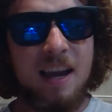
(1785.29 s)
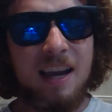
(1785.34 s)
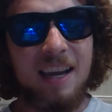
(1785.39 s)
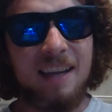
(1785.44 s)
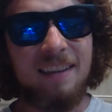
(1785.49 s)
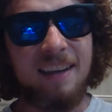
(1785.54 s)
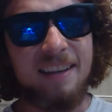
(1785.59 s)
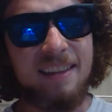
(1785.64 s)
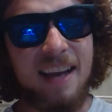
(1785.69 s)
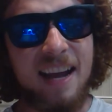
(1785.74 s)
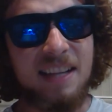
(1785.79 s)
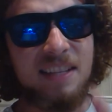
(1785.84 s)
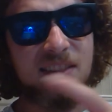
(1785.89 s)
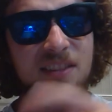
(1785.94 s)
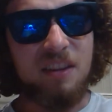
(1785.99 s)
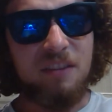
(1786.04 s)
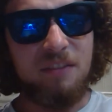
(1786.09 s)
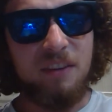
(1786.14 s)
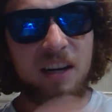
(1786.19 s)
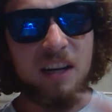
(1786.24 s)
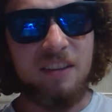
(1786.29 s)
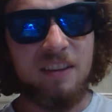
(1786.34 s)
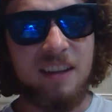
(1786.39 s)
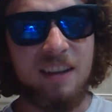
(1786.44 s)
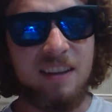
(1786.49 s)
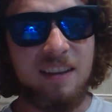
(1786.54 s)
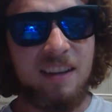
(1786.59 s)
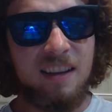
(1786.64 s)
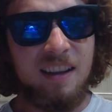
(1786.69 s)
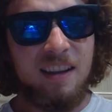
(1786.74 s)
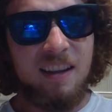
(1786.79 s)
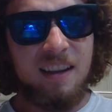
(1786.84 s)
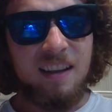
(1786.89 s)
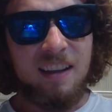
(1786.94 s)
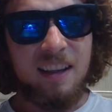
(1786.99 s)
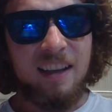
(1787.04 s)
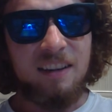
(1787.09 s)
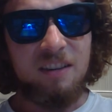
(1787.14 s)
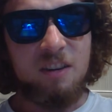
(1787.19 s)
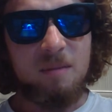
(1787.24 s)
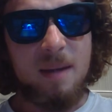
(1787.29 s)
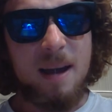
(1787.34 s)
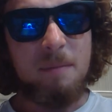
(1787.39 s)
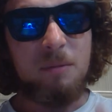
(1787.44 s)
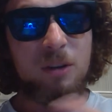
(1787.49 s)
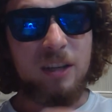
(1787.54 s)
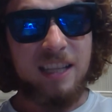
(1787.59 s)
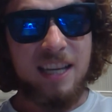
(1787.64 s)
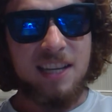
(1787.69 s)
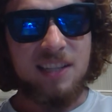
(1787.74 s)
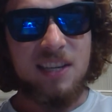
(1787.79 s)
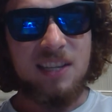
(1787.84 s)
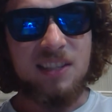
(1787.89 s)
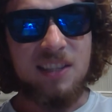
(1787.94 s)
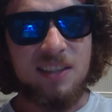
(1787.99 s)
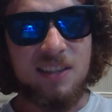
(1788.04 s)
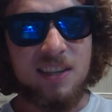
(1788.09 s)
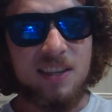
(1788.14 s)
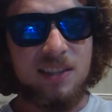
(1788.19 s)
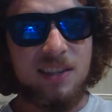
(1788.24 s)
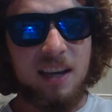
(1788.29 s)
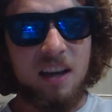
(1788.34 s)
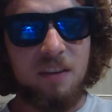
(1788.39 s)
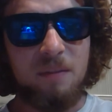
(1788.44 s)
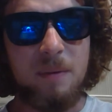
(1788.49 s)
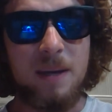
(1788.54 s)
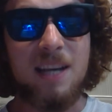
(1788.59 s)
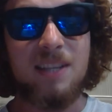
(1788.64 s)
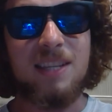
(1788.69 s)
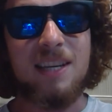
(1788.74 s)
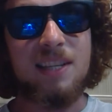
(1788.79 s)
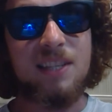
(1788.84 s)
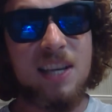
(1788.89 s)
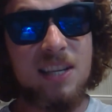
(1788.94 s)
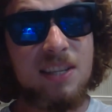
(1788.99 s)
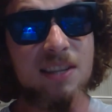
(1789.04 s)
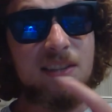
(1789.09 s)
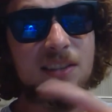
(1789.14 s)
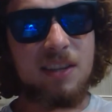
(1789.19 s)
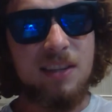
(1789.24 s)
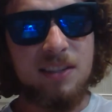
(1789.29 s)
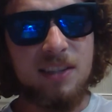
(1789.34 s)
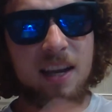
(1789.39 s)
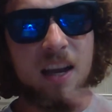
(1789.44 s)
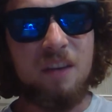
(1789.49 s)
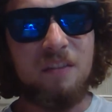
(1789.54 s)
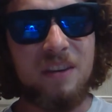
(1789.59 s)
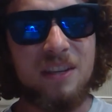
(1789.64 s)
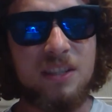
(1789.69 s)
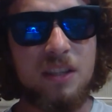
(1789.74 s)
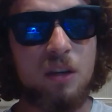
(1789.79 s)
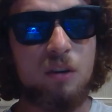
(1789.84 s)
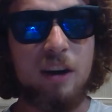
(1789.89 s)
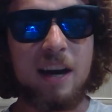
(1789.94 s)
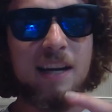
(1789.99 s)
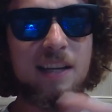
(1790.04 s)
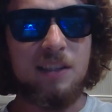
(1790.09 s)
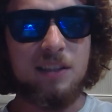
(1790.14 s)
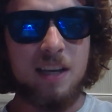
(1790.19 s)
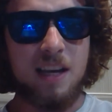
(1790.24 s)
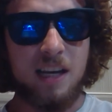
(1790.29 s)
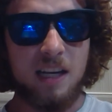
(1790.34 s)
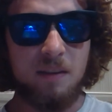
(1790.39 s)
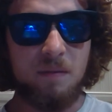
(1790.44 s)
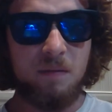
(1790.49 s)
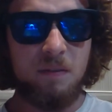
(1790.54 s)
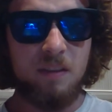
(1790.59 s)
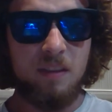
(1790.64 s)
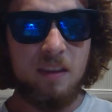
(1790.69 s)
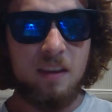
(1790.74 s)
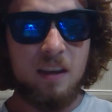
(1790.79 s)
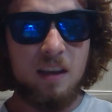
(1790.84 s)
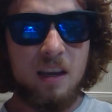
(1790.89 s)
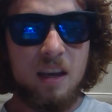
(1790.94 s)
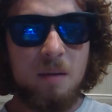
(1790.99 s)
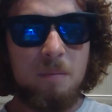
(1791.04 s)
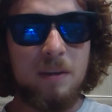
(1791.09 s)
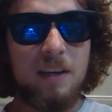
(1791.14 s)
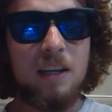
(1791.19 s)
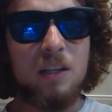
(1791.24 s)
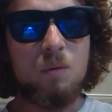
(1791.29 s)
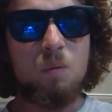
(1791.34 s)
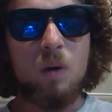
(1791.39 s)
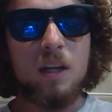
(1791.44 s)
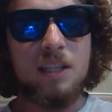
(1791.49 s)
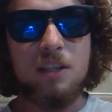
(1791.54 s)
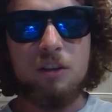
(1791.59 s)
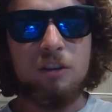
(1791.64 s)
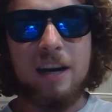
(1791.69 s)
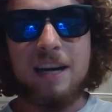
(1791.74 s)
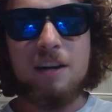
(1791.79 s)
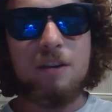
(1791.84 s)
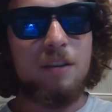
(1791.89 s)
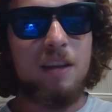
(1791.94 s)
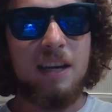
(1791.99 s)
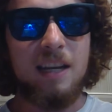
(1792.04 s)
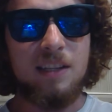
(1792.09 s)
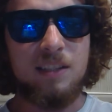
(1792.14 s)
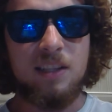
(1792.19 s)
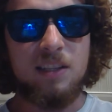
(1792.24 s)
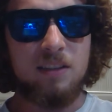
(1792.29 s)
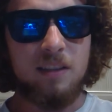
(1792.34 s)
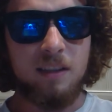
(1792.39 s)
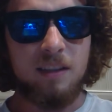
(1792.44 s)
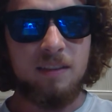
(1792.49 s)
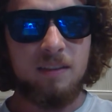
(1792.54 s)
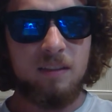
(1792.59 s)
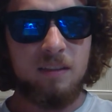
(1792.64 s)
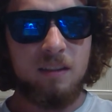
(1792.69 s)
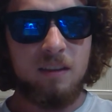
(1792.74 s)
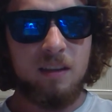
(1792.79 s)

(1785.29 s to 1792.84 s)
And like, that's the fun in it. Like remembering existence itself, because existence itself is the greatest thing. Because what's greater than existing?